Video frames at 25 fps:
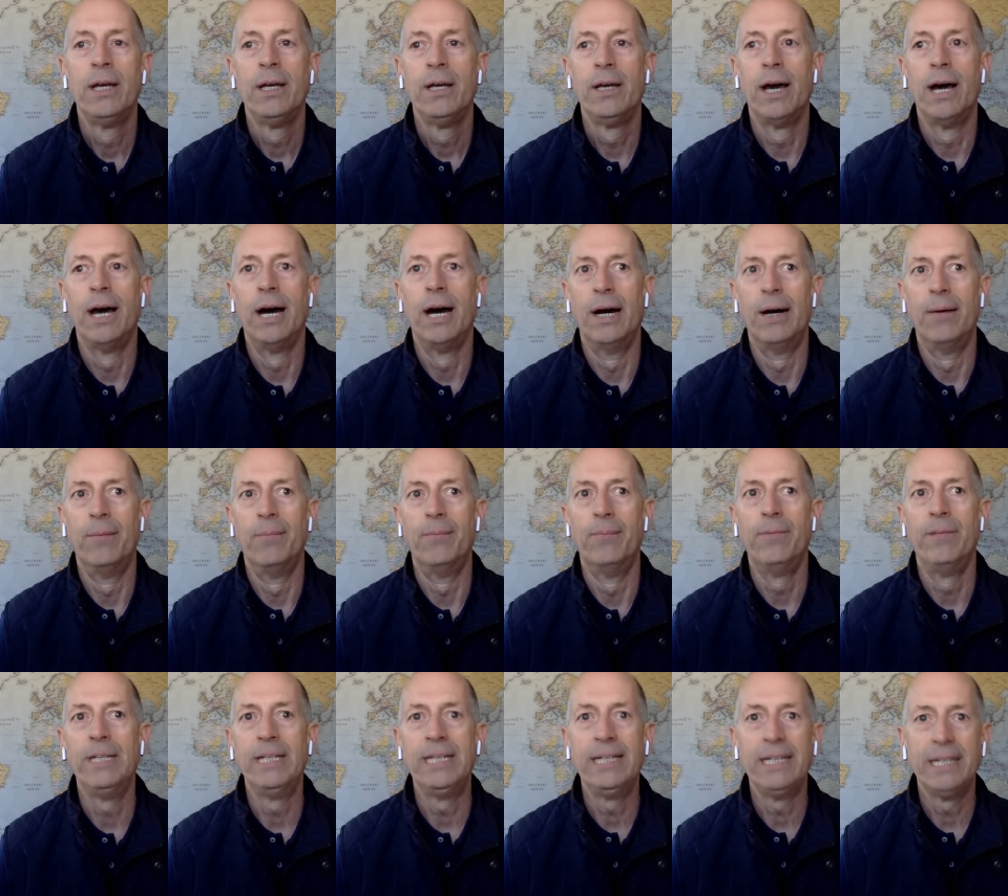
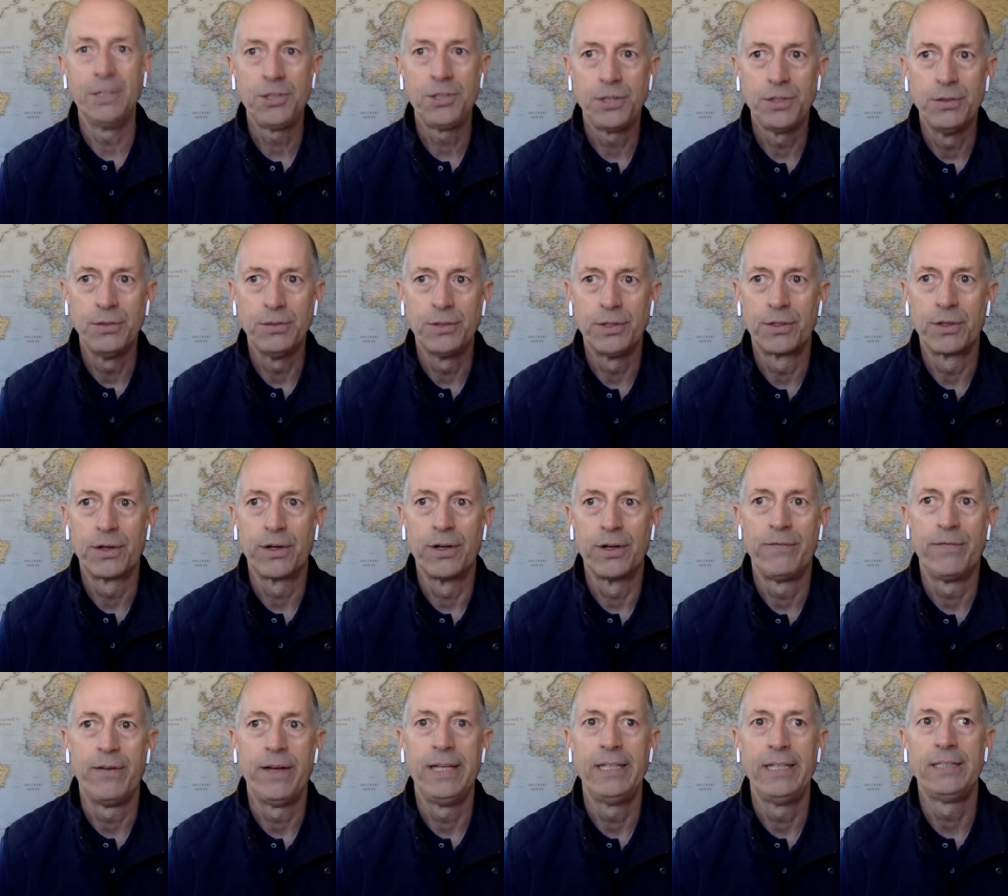Um, the issues they're going
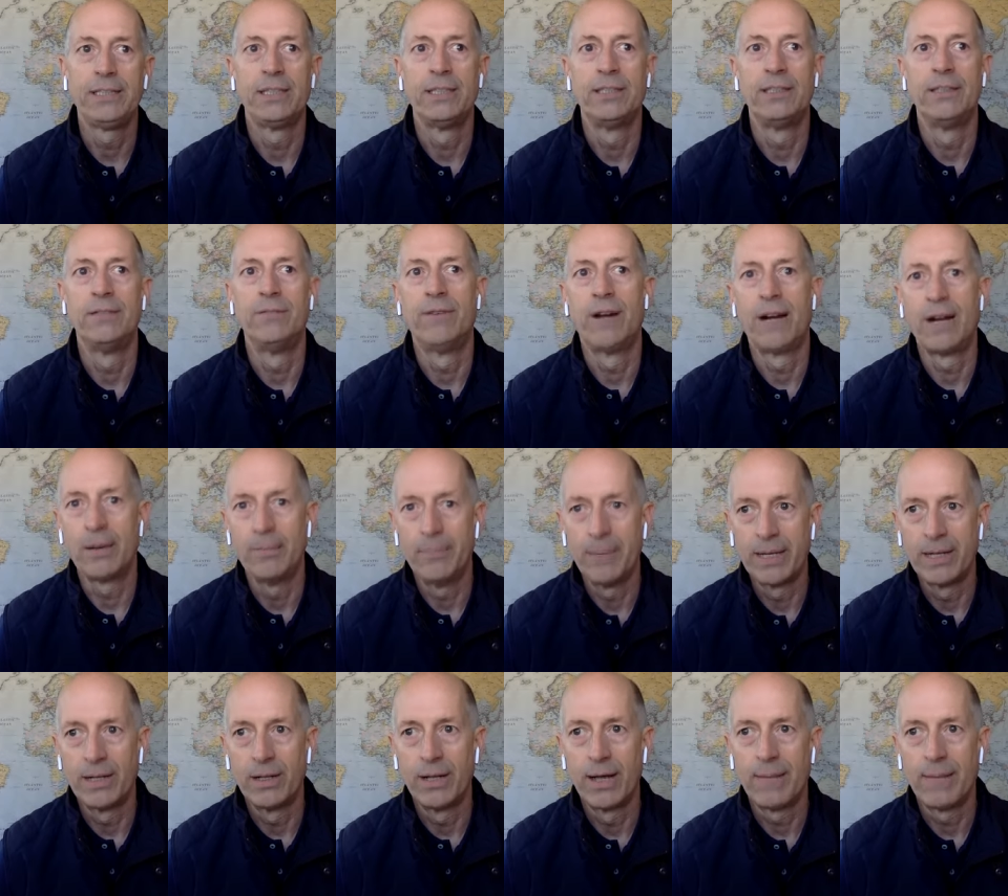to face is
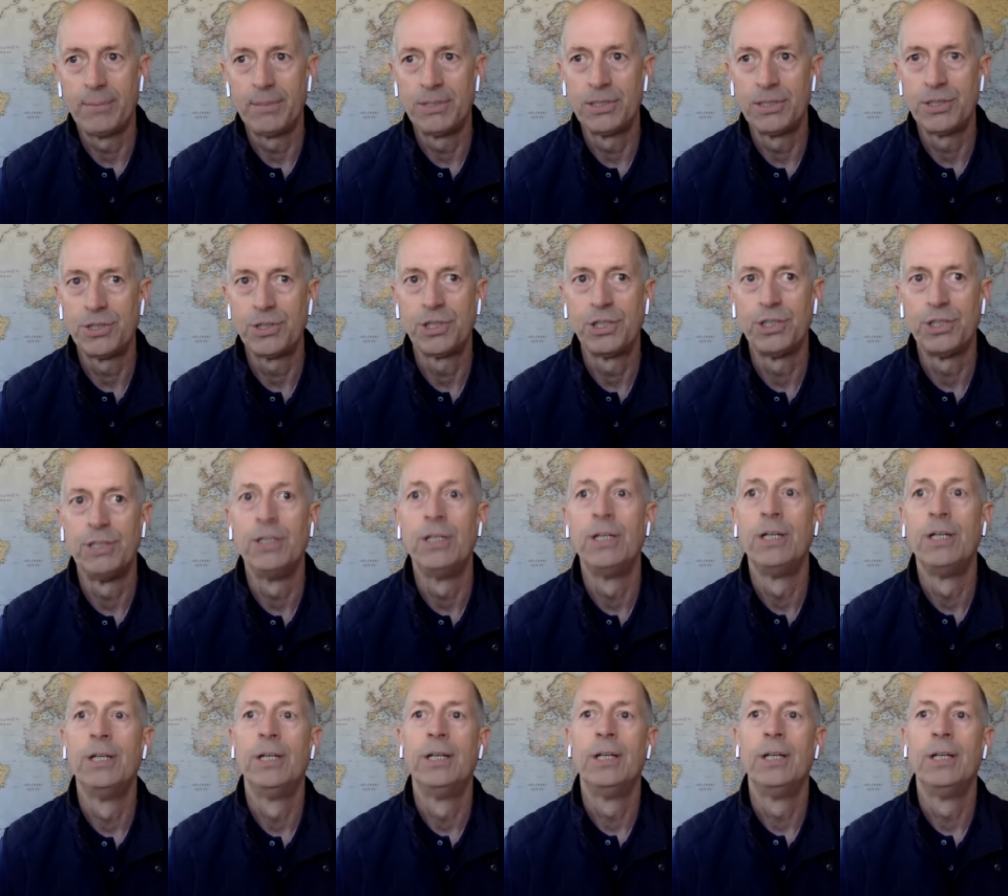environmental opposition.